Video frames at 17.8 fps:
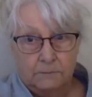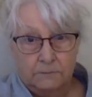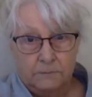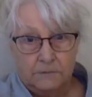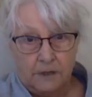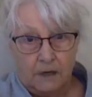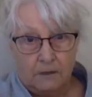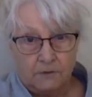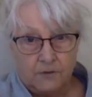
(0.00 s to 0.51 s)

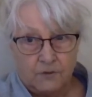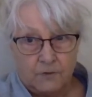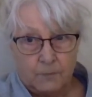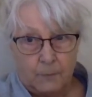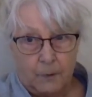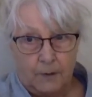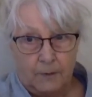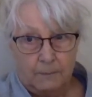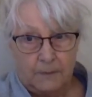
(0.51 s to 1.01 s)
Doctor's
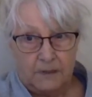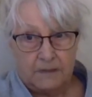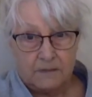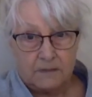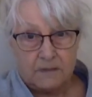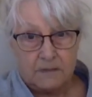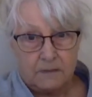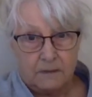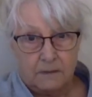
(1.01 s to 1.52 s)

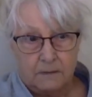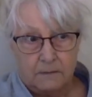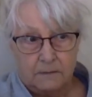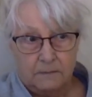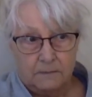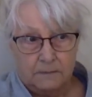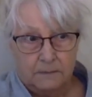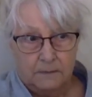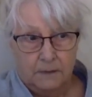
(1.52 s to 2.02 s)
appointments,
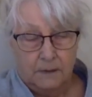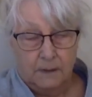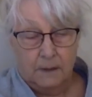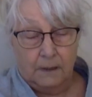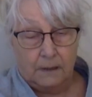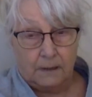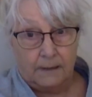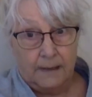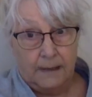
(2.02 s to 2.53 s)

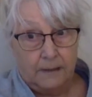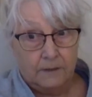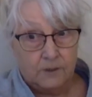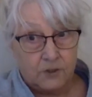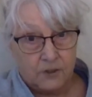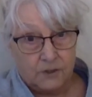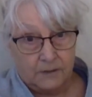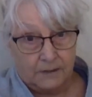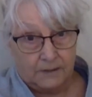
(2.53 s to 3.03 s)

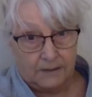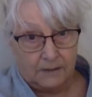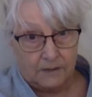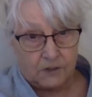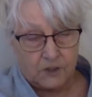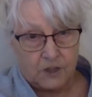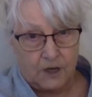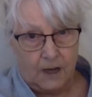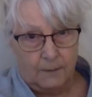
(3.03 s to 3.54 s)
occasionally to
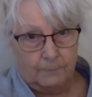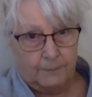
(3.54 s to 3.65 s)
shop,